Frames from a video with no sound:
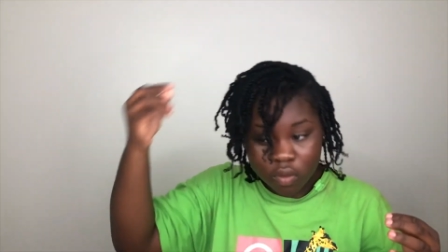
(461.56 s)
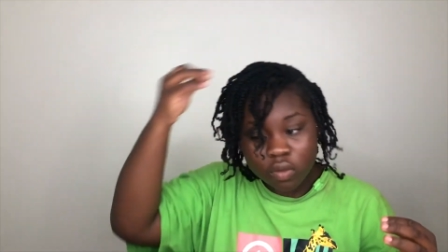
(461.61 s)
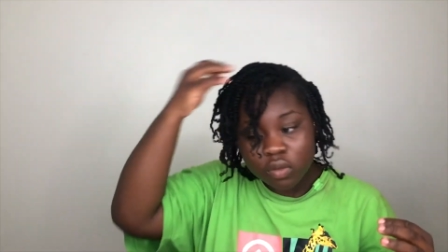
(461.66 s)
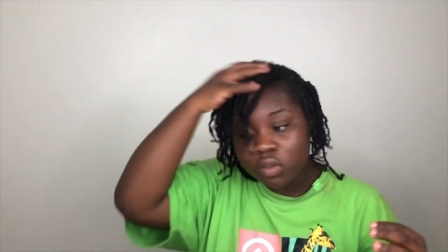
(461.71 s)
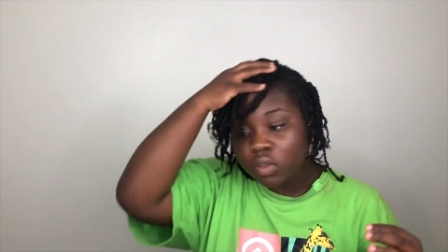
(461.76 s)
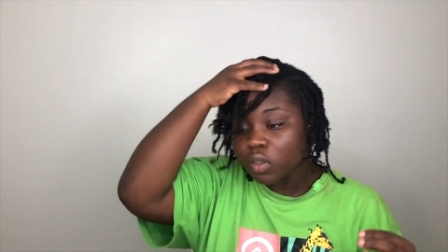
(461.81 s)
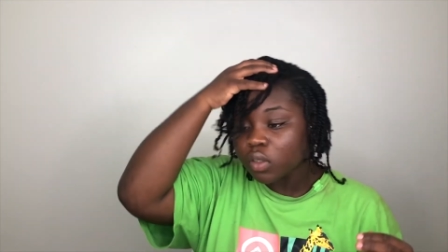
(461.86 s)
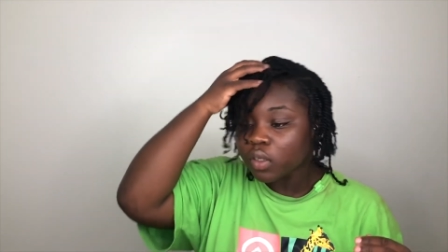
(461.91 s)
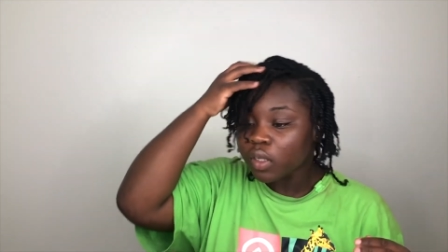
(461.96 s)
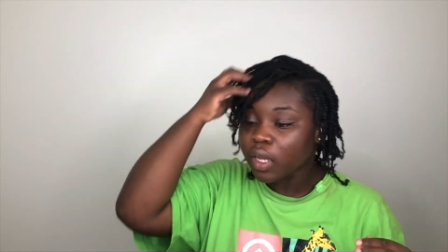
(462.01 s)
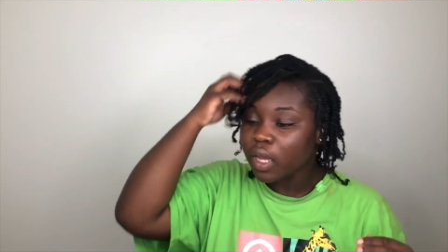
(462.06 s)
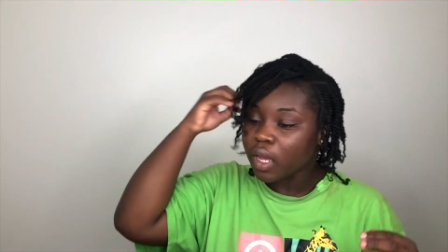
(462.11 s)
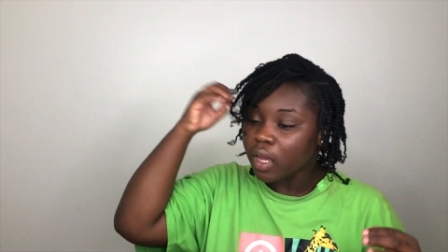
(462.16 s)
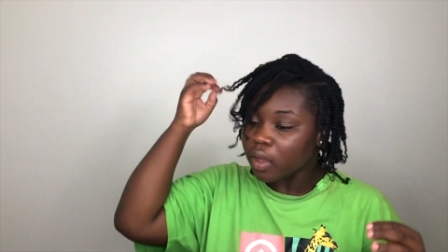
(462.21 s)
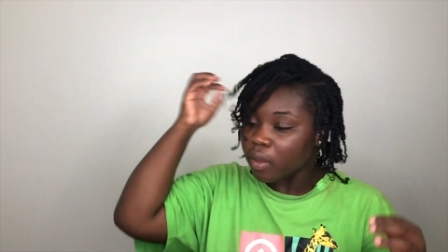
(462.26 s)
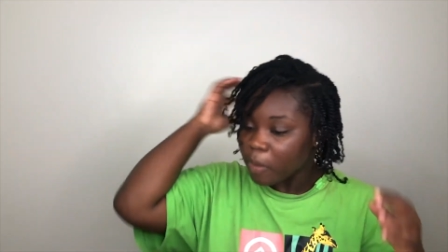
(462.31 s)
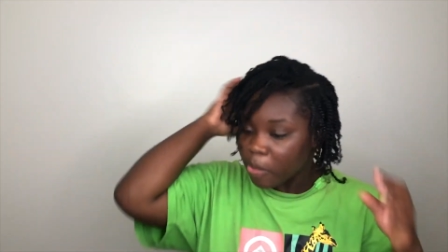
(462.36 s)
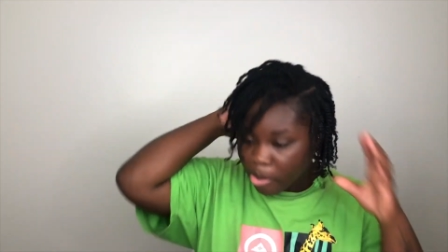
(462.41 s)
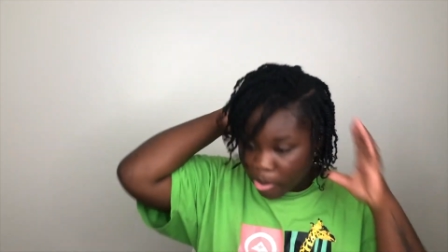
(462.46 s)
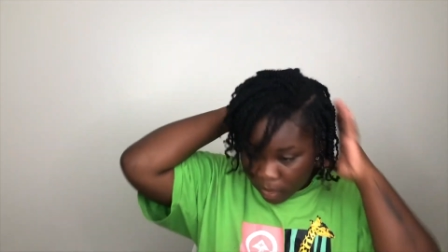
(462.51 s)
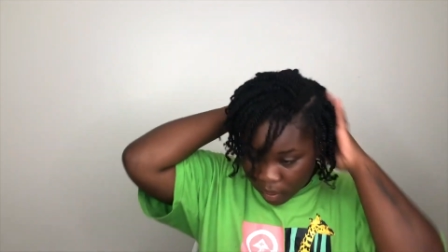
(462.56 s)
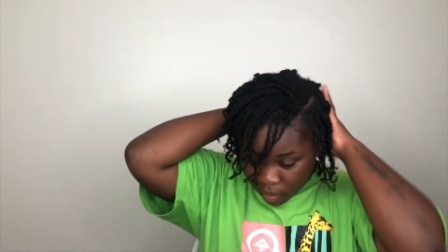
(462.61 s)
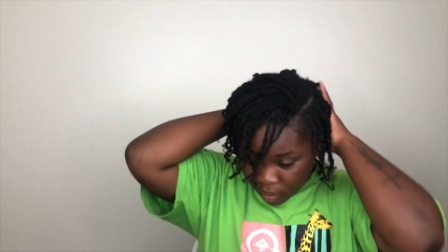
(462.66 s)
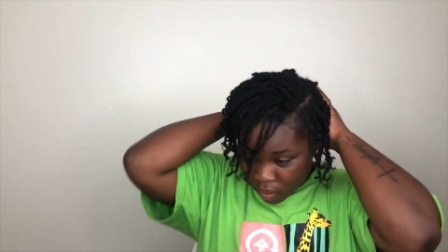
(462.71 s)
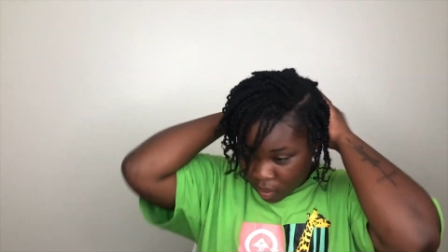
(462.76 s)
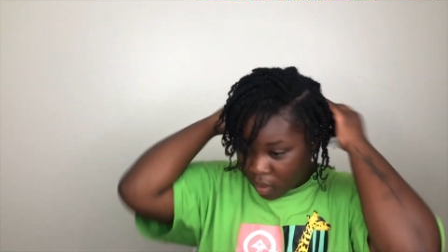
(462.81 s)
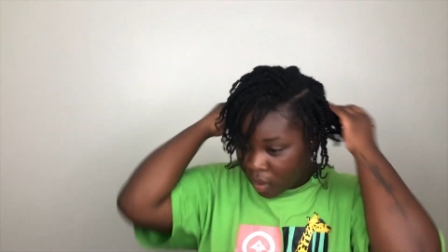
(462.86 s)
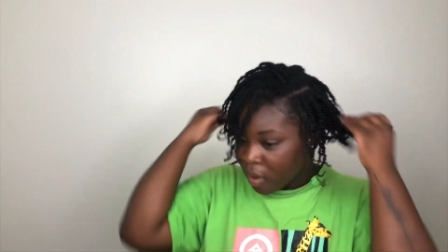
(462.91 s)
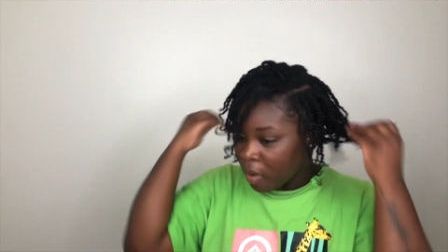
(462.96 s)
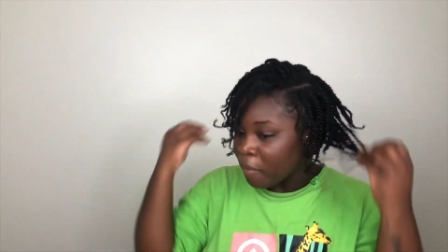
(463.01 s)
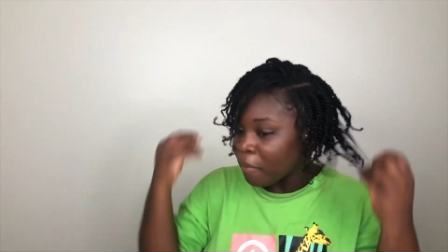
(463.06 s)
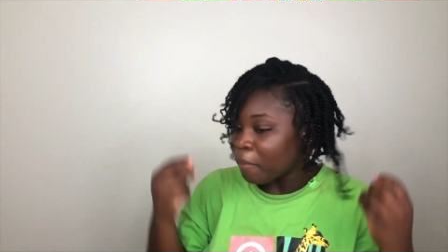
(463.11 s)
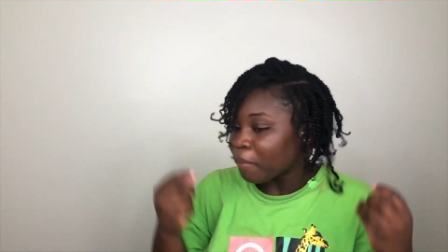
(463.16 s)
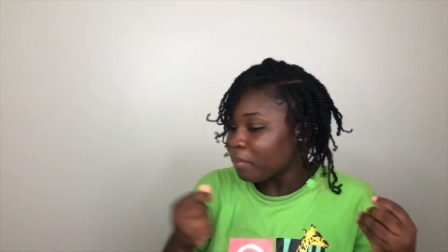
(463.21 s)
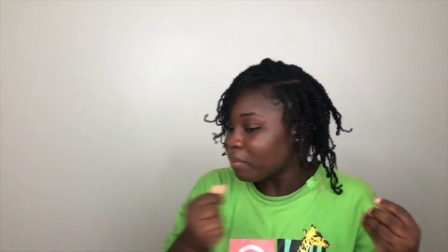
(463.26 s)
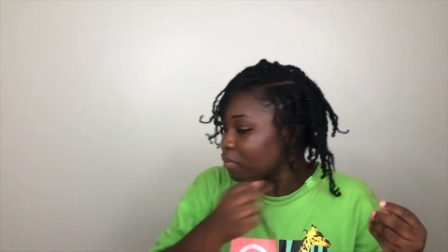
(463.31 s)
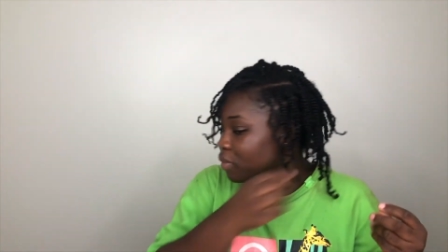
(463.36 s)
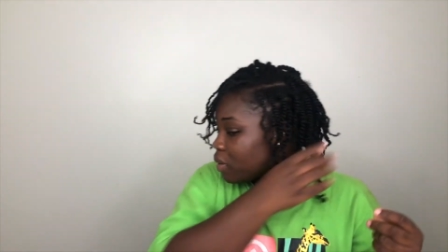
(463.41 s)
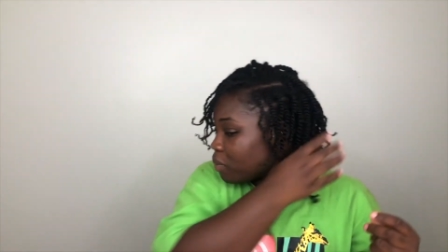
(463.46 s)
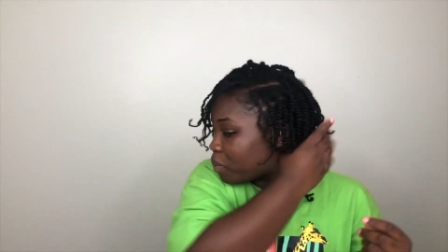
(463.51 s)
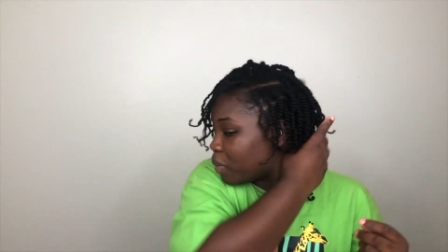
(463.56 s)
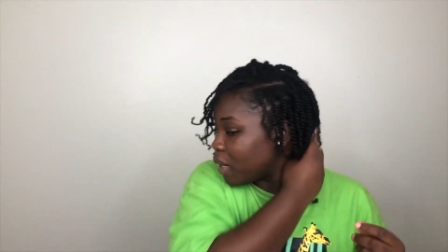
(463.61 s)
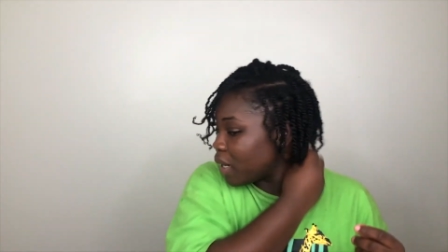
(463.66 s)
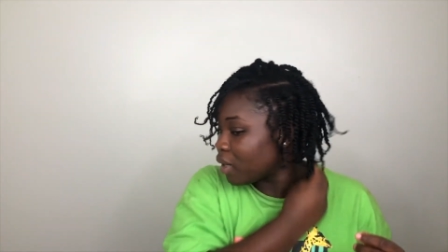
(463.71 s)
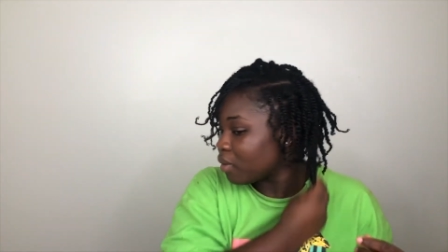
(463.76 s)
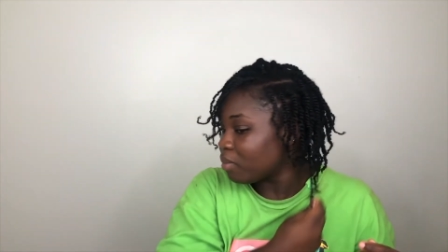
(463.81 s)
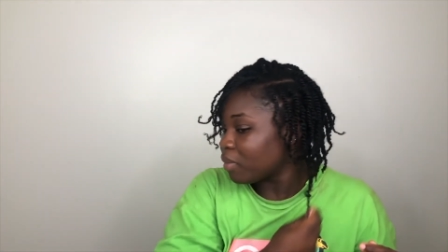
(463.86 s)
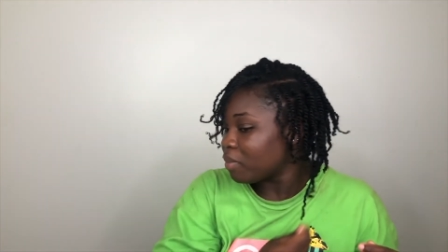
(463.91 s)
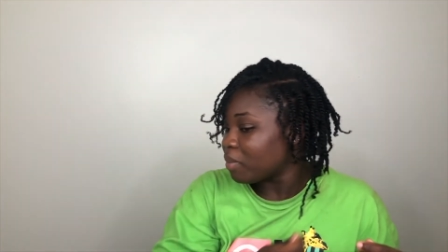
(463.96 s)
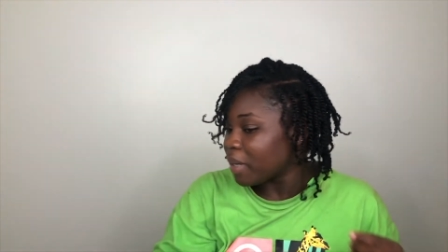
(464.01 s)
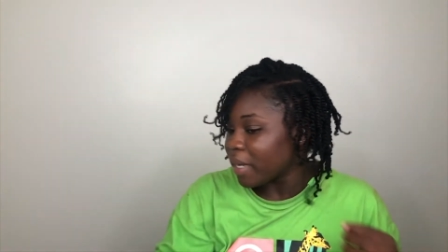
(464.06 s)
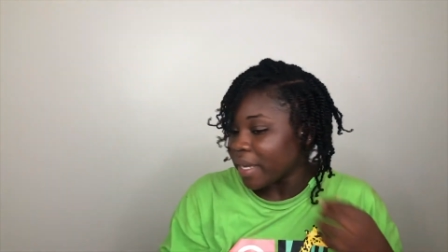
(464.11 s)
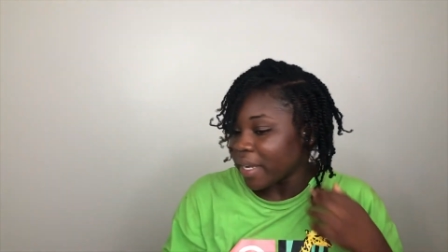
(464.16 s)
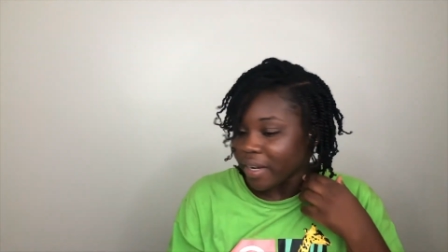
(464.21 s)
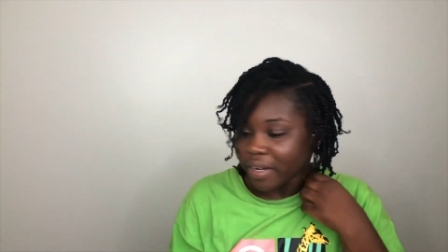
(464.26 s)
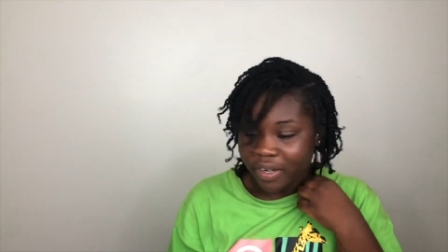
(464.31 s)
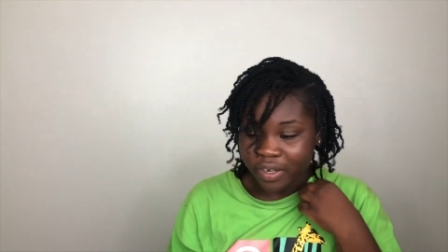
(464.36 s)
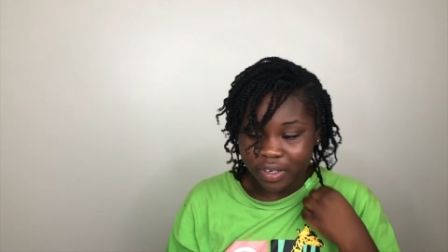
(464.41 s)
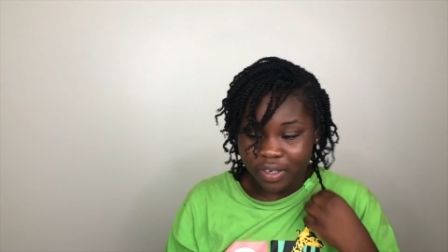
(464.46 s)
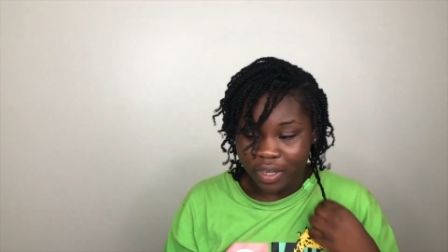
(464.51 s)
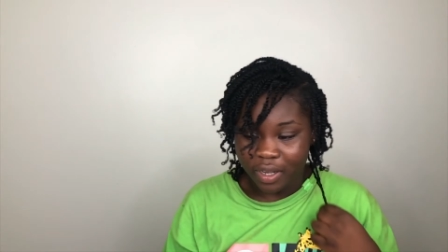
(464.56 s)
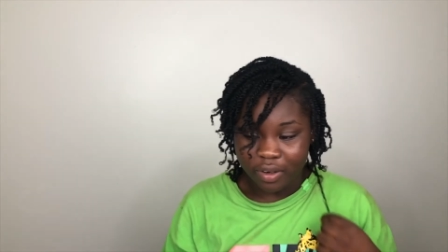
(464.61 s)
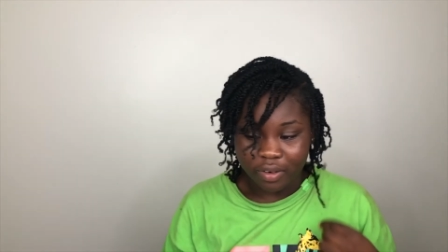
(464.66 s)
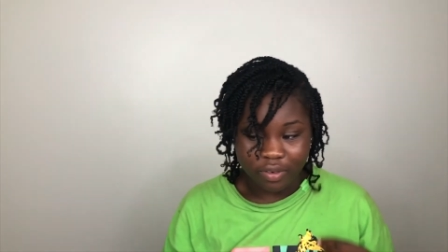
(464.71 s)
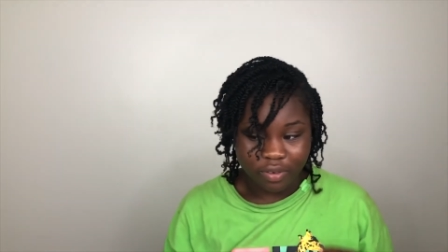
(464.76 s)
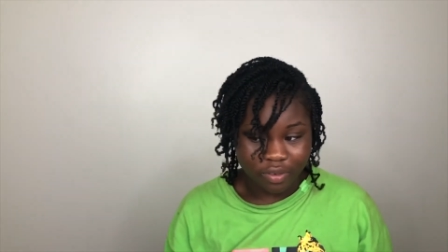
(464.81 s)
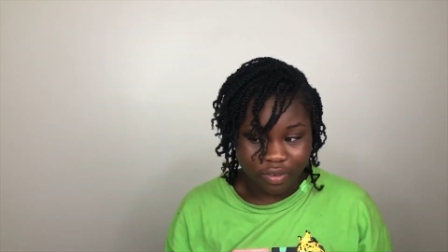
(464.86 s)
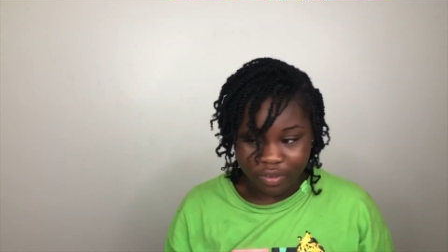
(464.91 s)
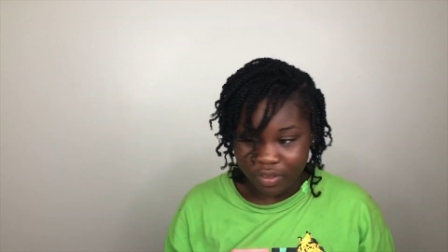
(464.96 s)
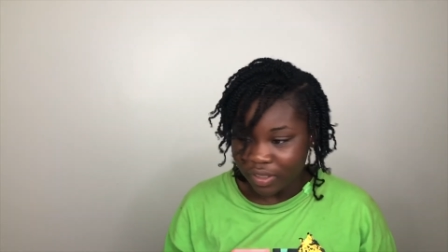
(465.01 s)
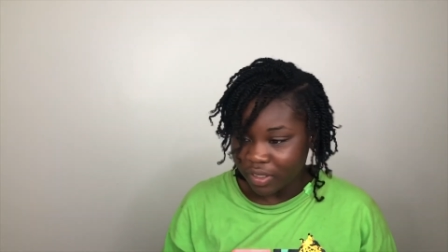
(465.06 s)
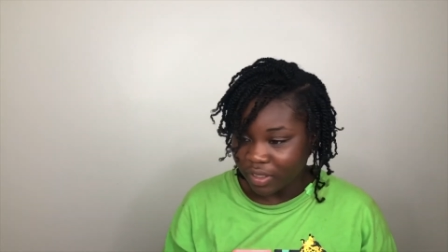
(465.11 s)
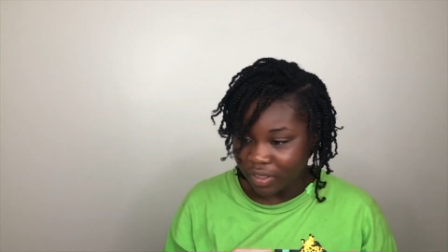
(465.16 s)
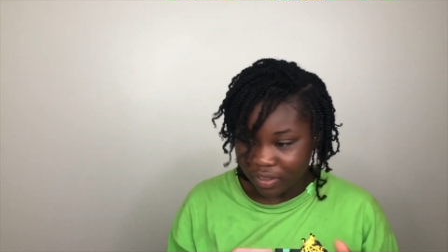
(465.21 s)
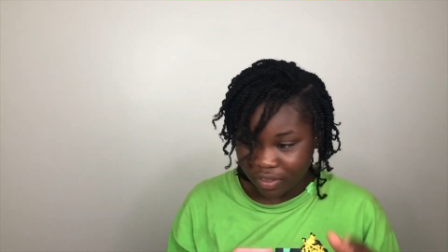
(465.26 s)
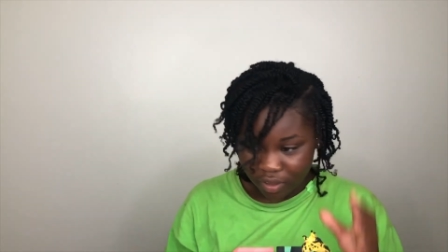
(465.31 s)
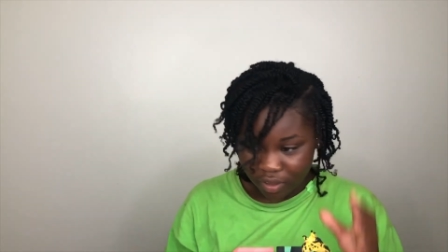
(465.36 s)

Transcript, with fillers: So yeah, the bottom of my hair, I don't know, it looks